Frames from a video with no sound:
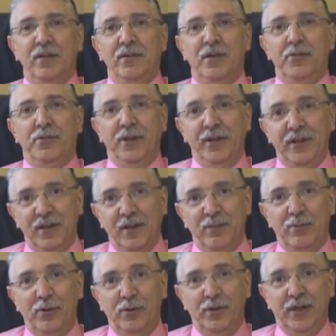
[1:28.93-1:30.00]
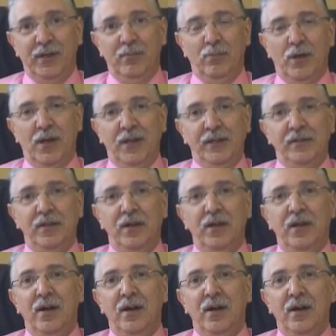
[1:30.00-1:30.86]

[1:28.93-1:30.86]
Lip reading: and are thinking about getting married,